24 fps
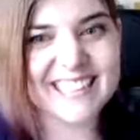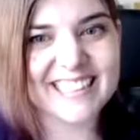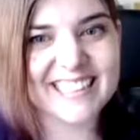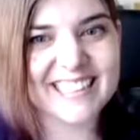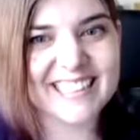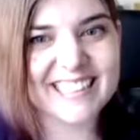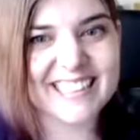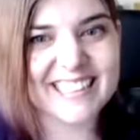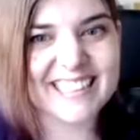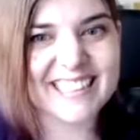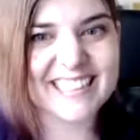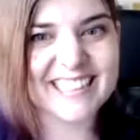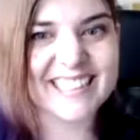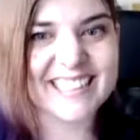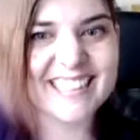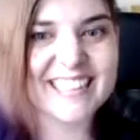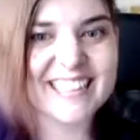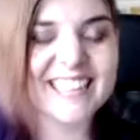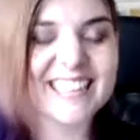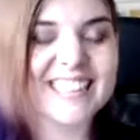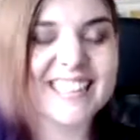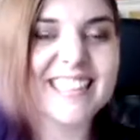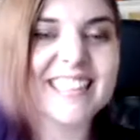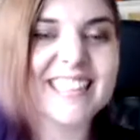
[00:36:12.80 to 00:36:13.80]

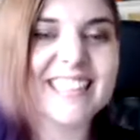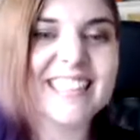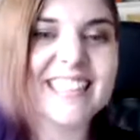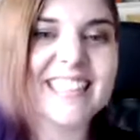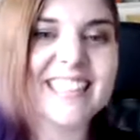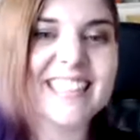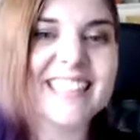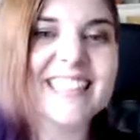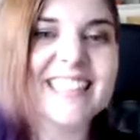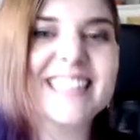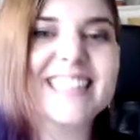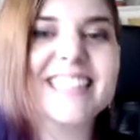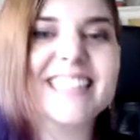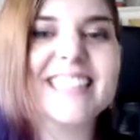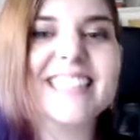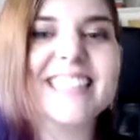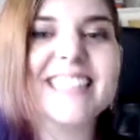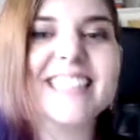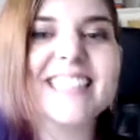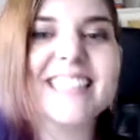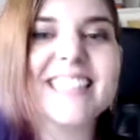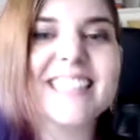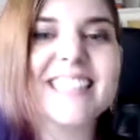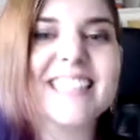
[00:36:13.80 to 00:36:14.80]

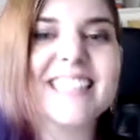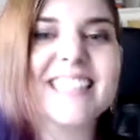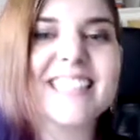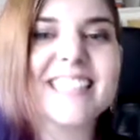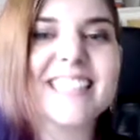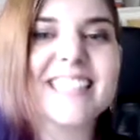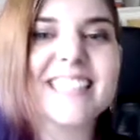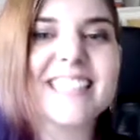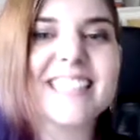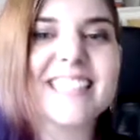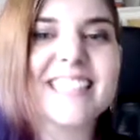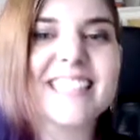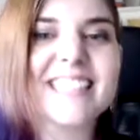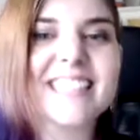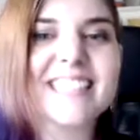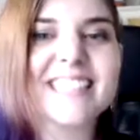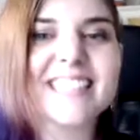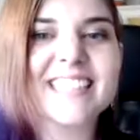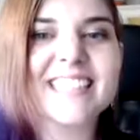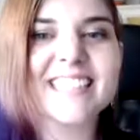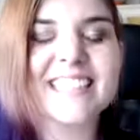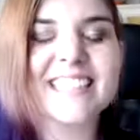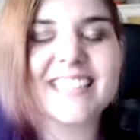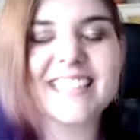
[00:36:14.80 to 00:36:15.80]

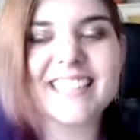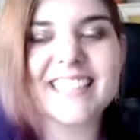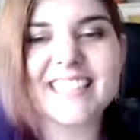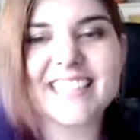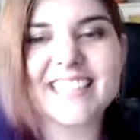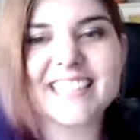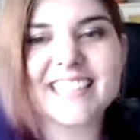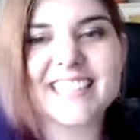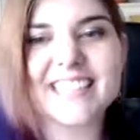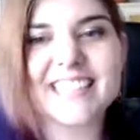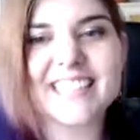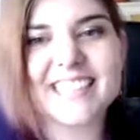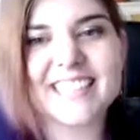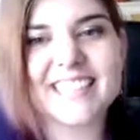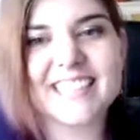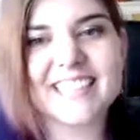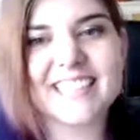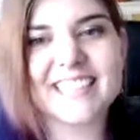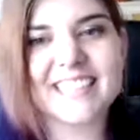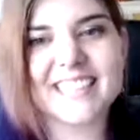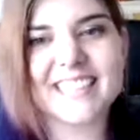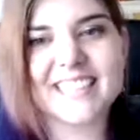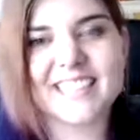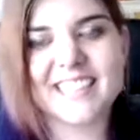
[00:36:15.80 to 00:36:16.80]

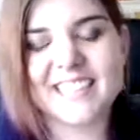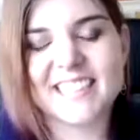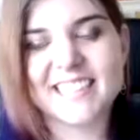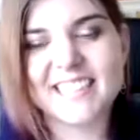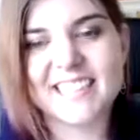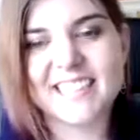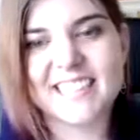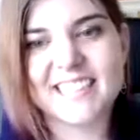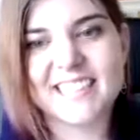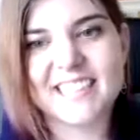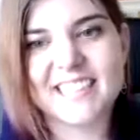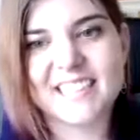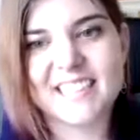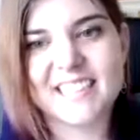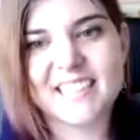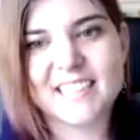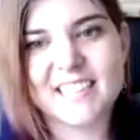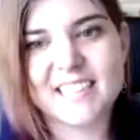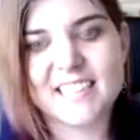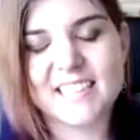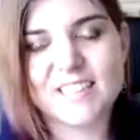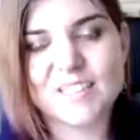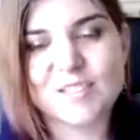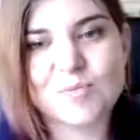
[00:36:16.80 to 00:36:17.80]

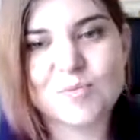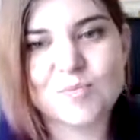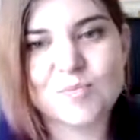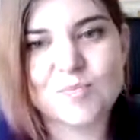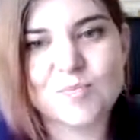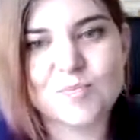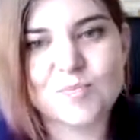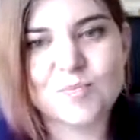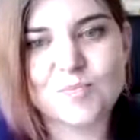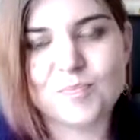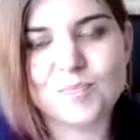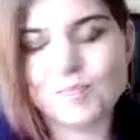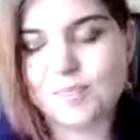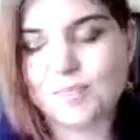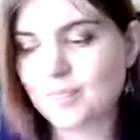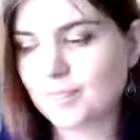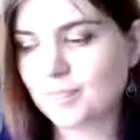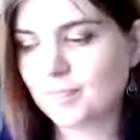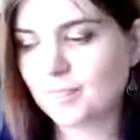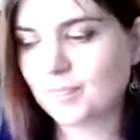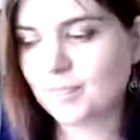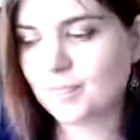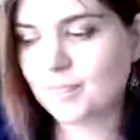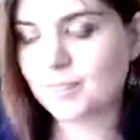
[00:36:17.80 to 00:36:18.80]

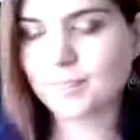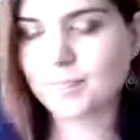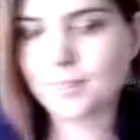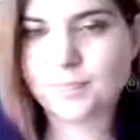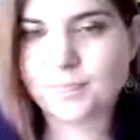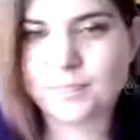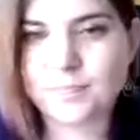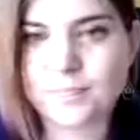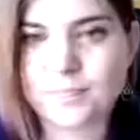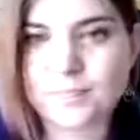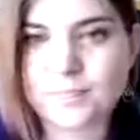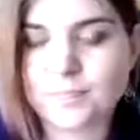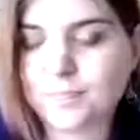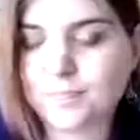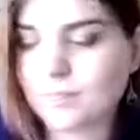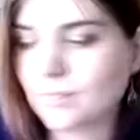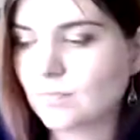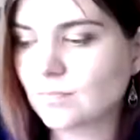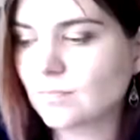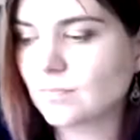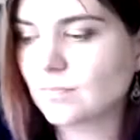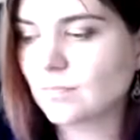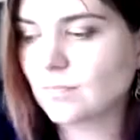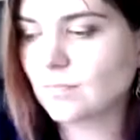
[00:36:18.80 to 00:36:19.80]

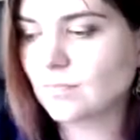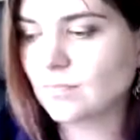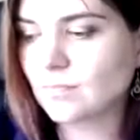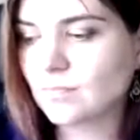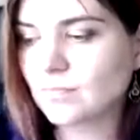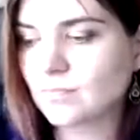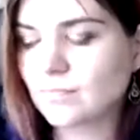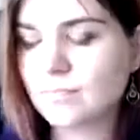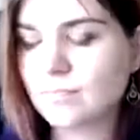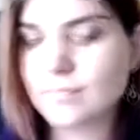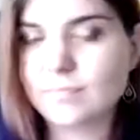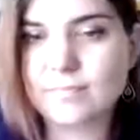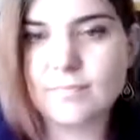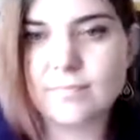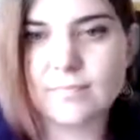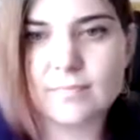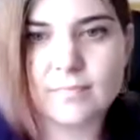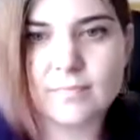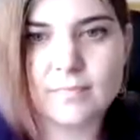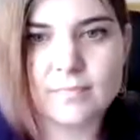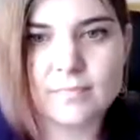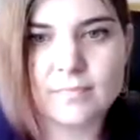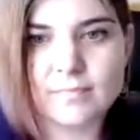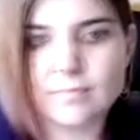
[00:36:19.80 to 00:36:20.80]
This person isn't speaking.